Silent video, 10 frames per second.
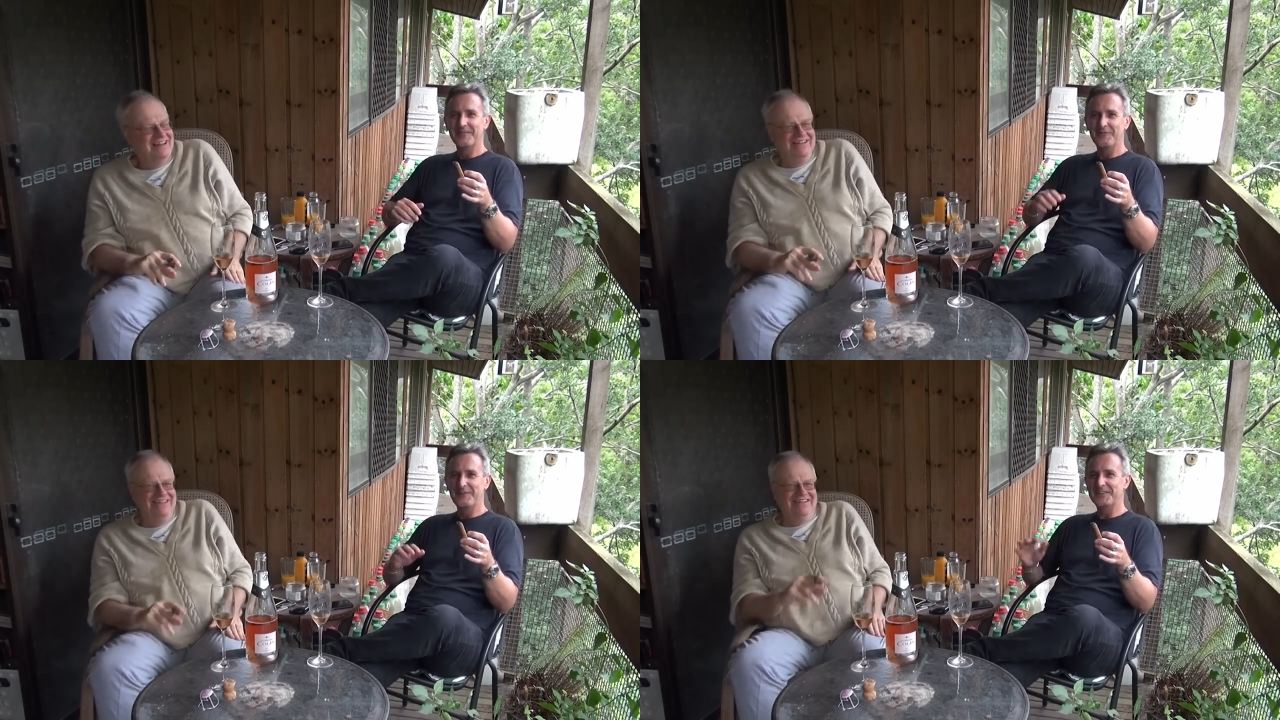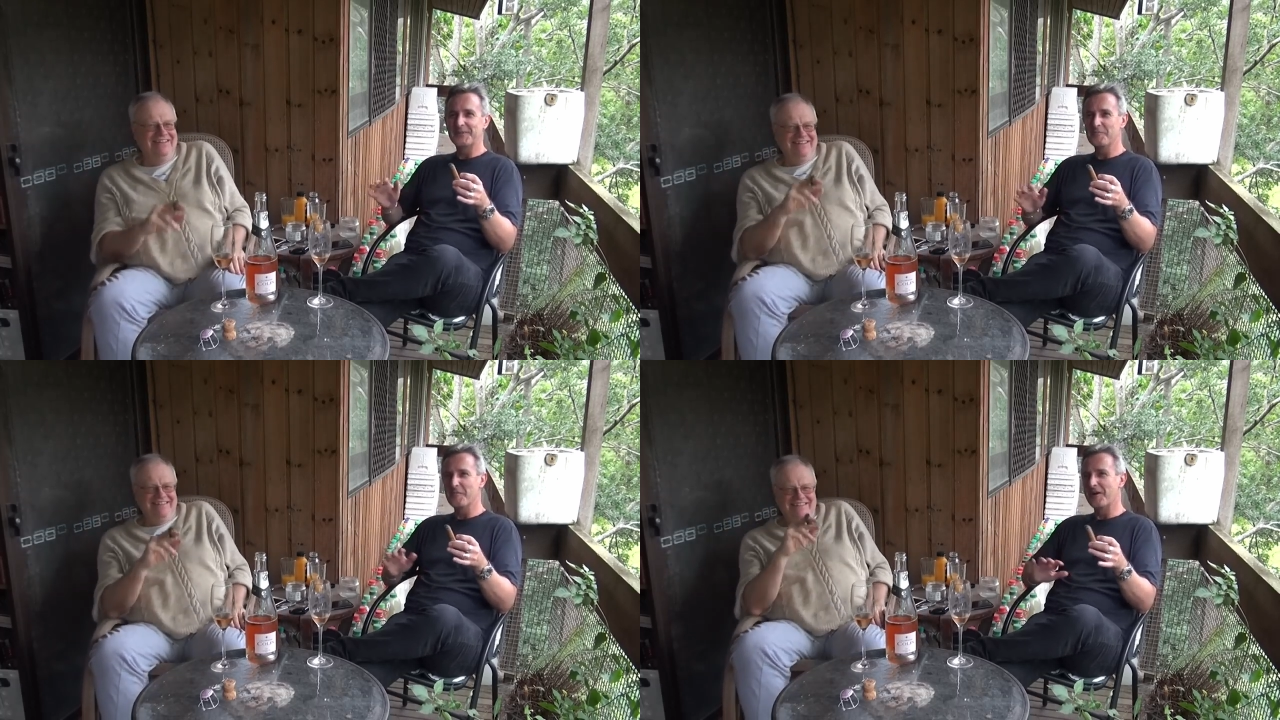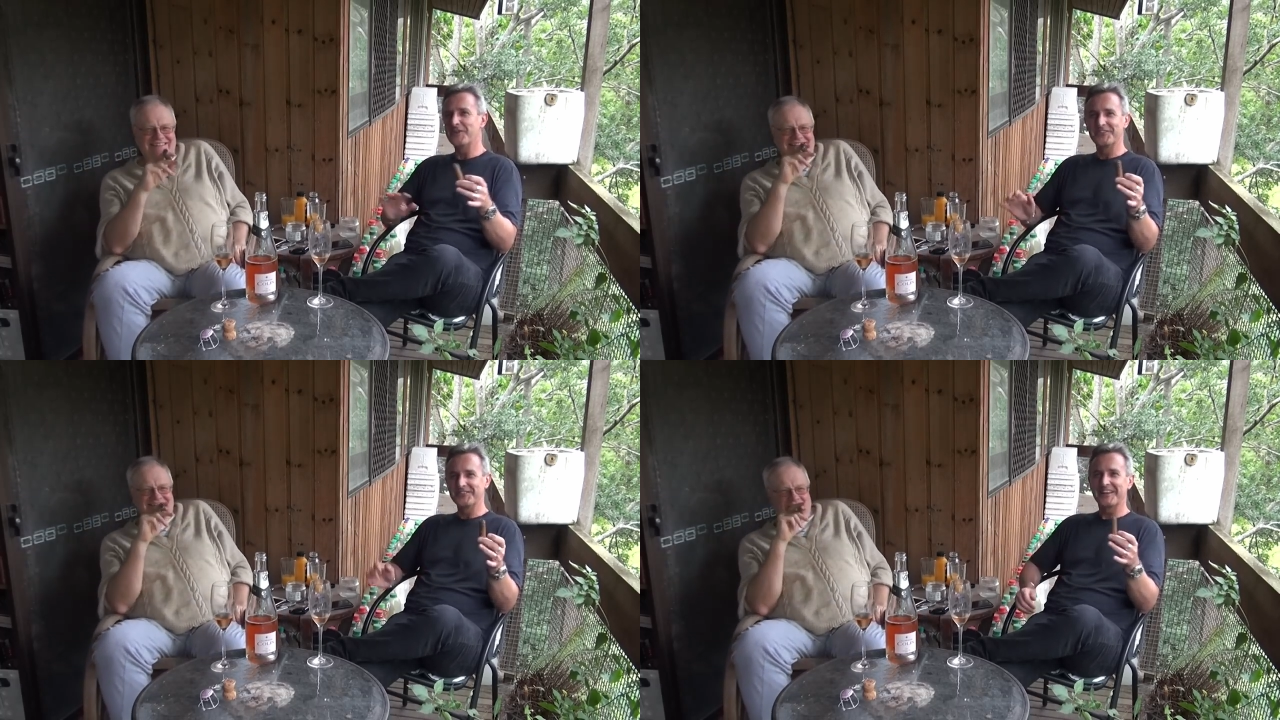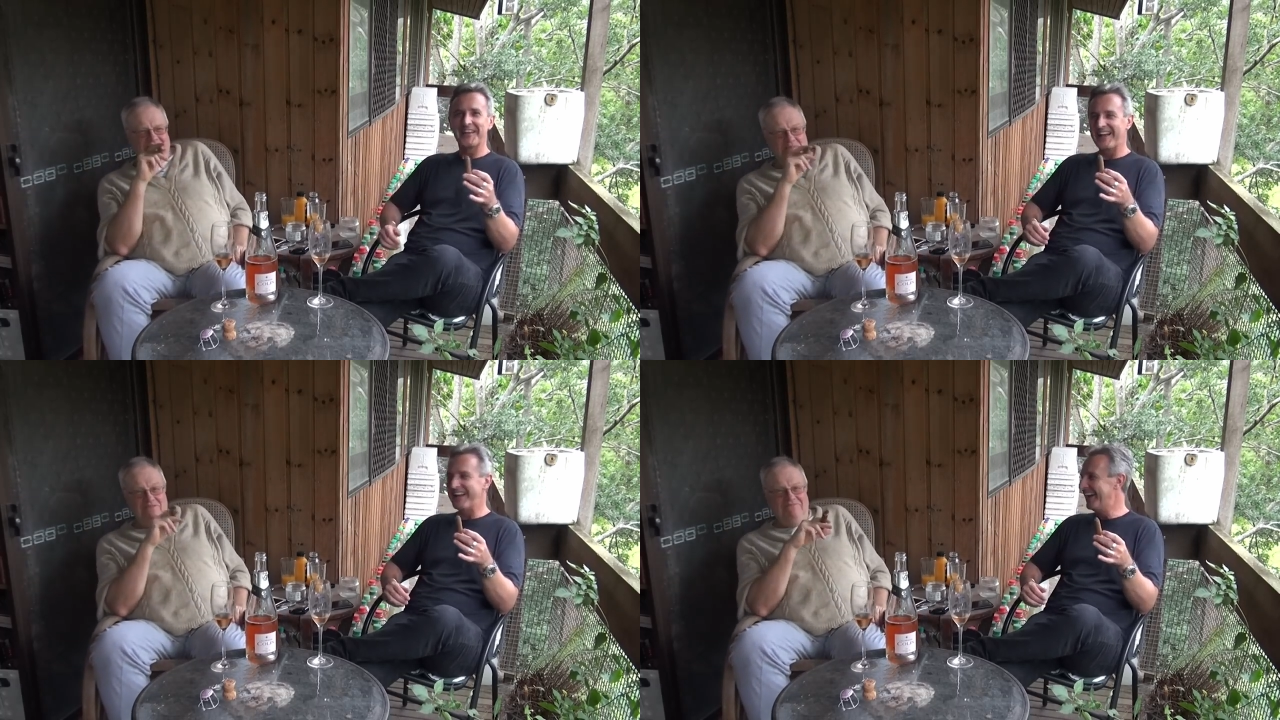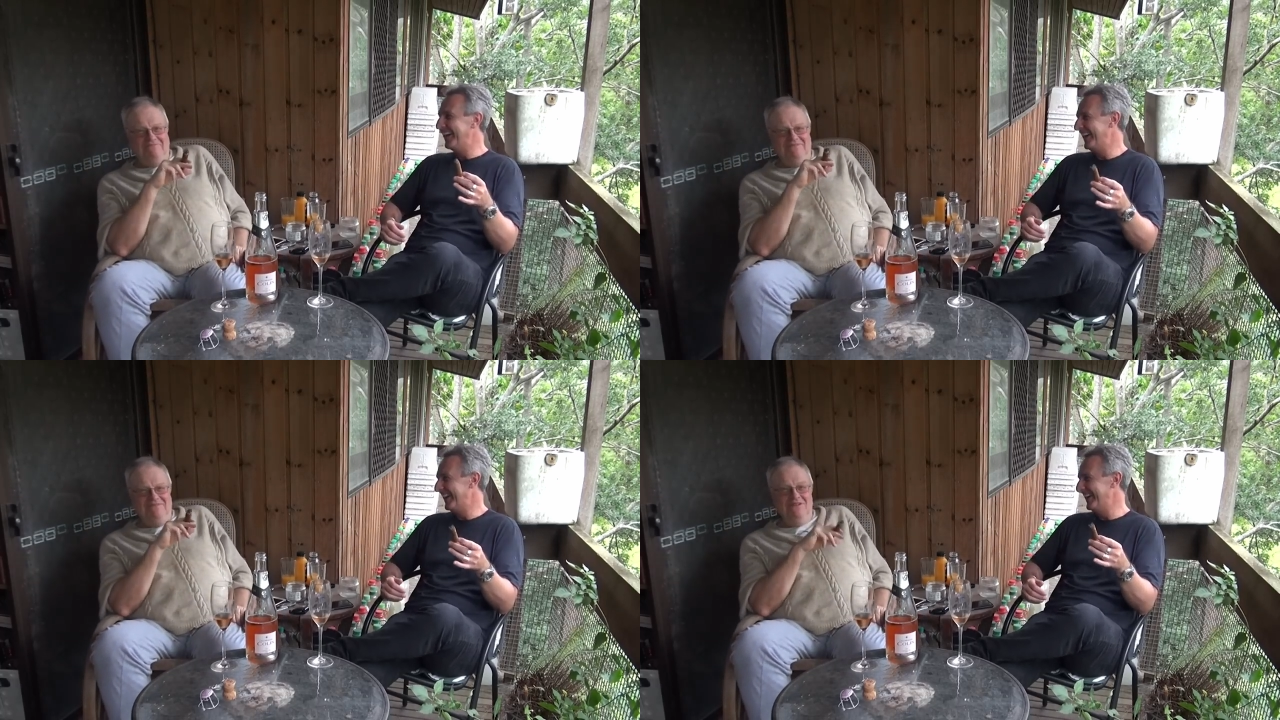Speaker 1: We'll finish up with mimosas.
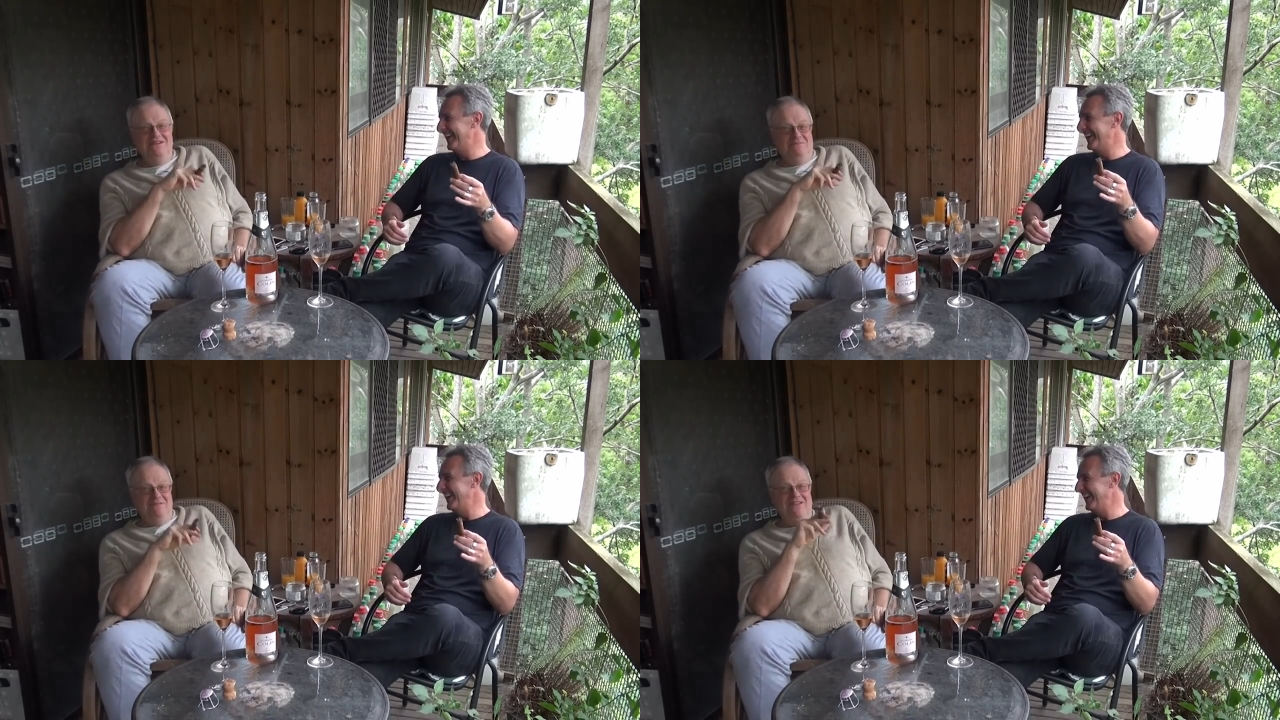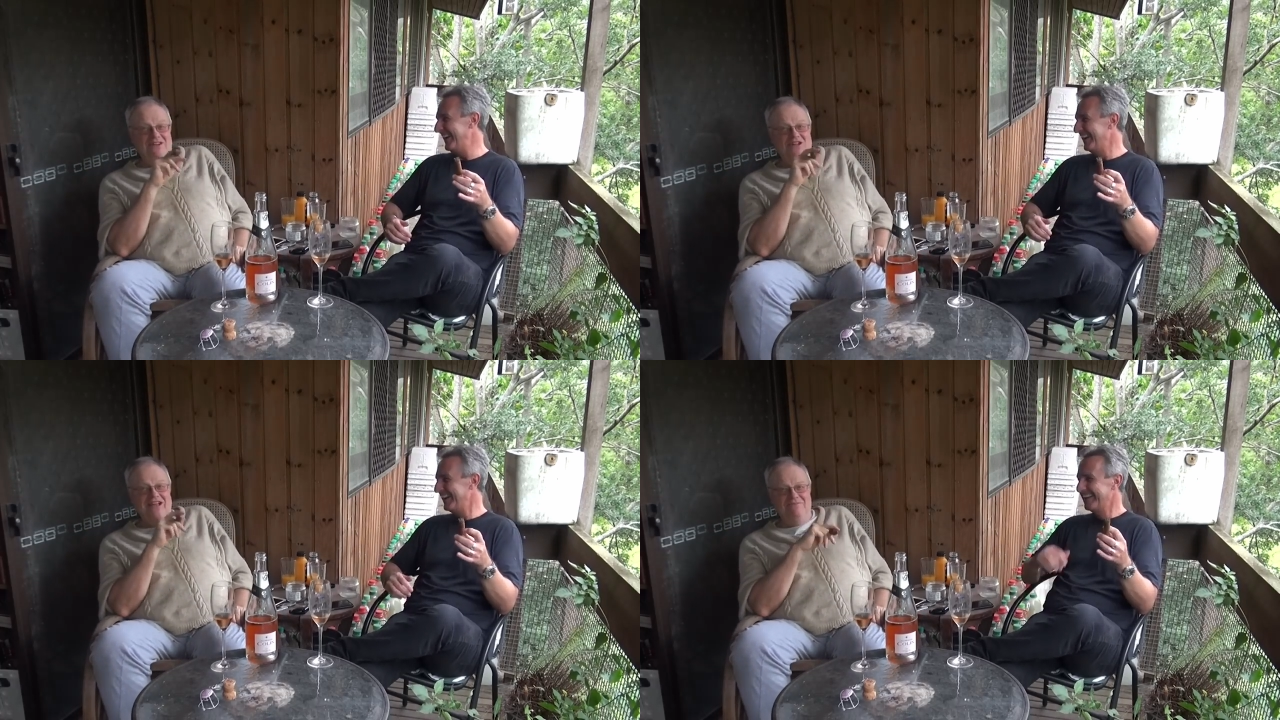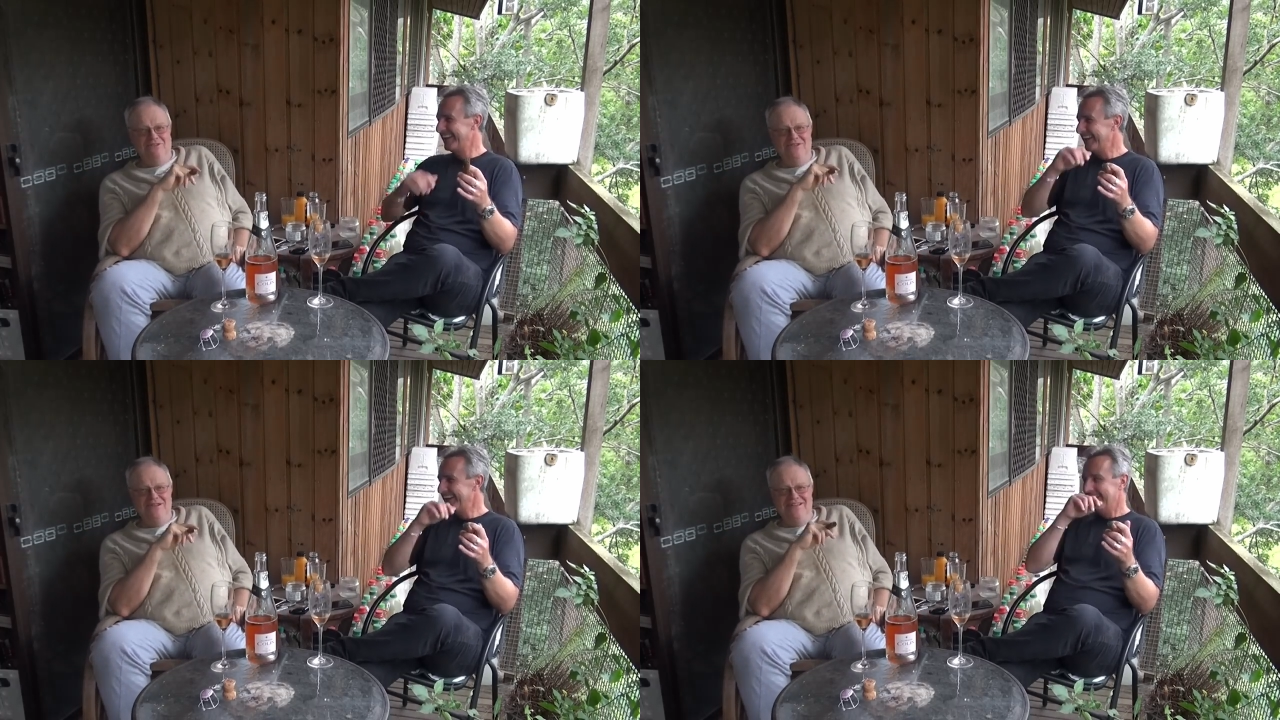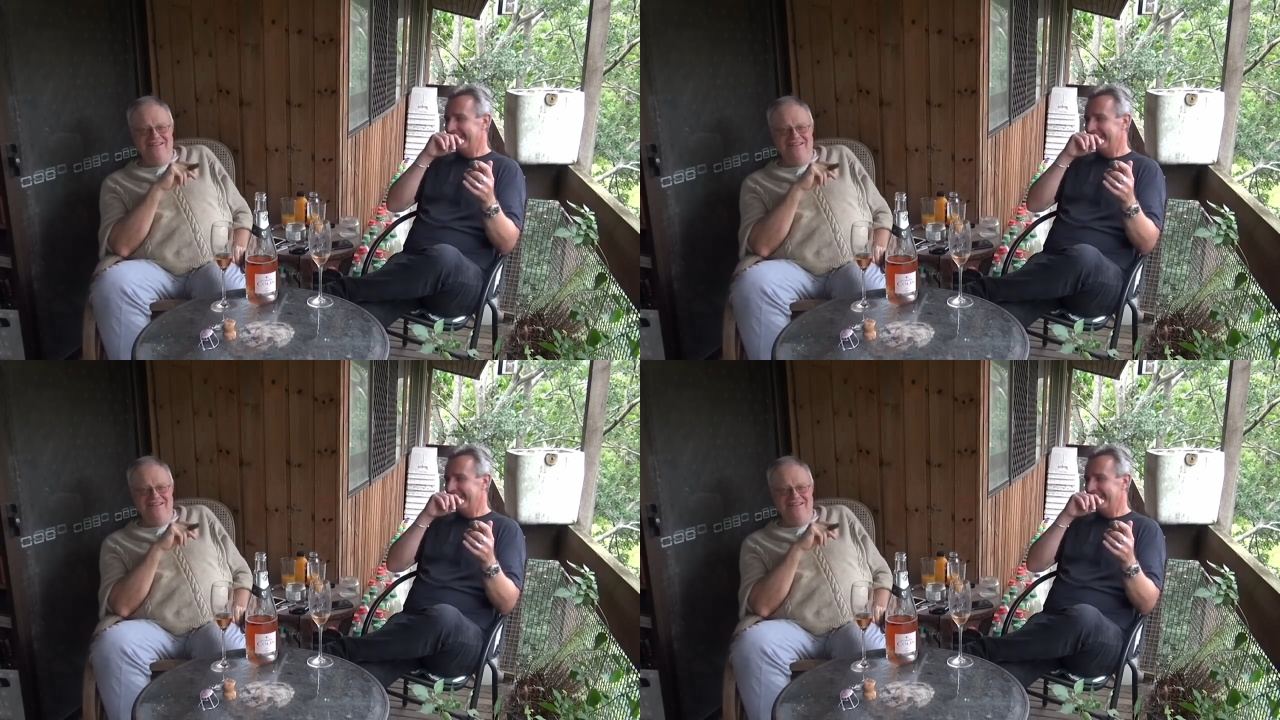
Speaker 2: We'll just be finishing up soon.